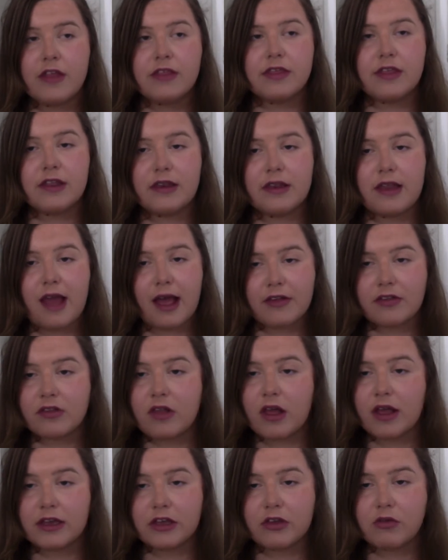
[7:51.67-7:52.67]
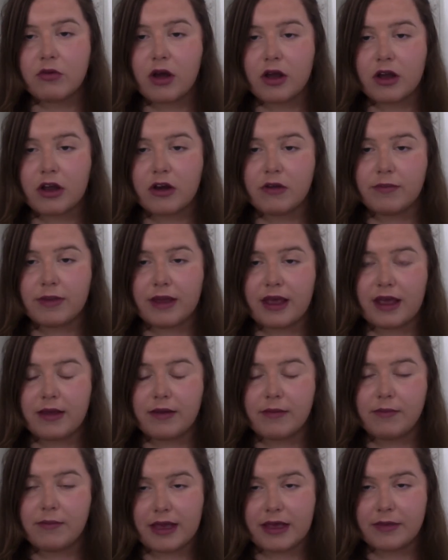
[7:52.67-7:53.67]
the less like you are going to
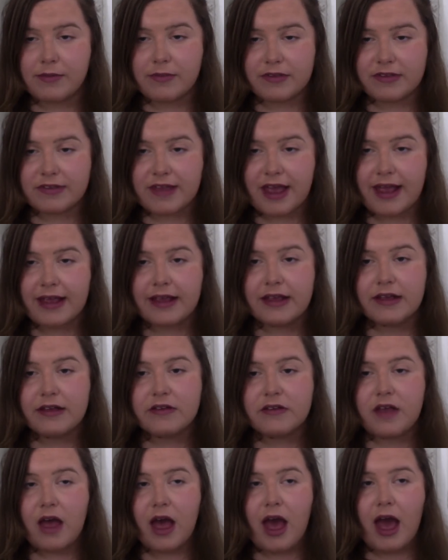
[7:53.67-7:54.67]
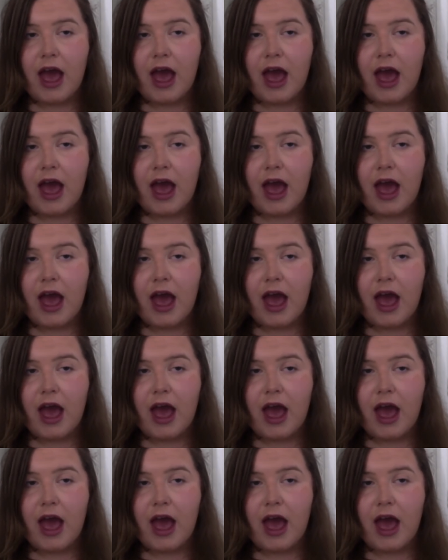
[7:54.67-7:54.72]
be making mistakes.